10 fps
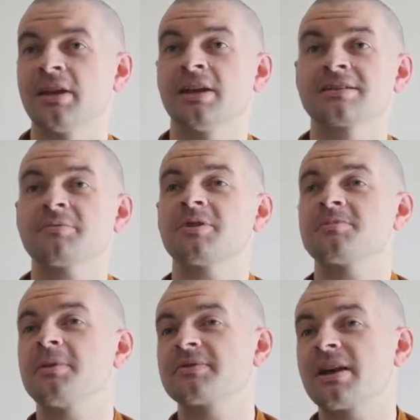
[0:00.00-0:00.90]
Sometimes
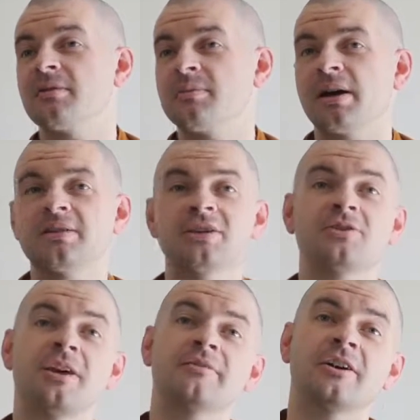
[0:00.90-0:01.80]
people say to me, Bhante, do you
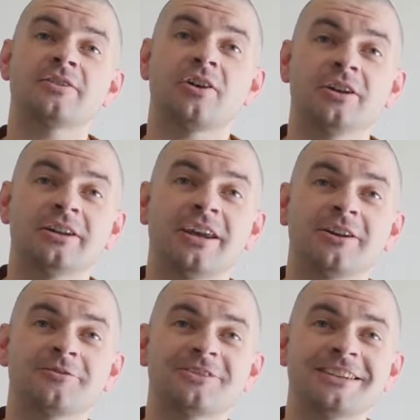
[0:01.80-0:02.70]
have a nice holiday
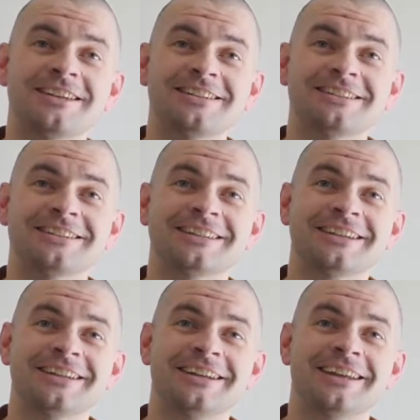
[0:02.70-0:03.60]
overseas?
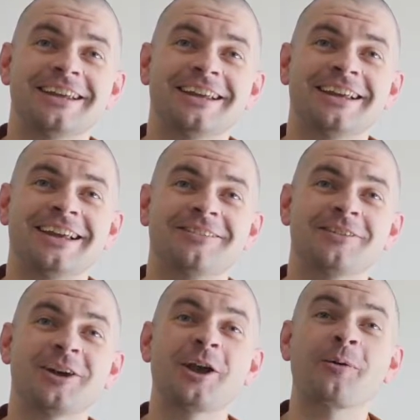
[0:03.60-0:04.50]
When
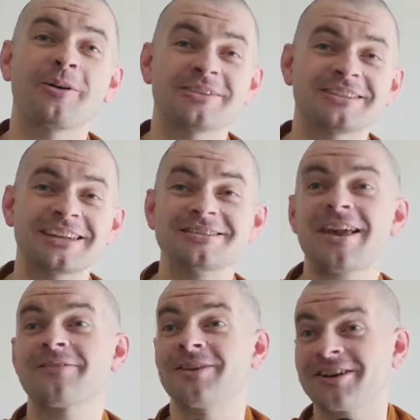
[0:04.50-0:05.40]
I go overseas, do you have a nice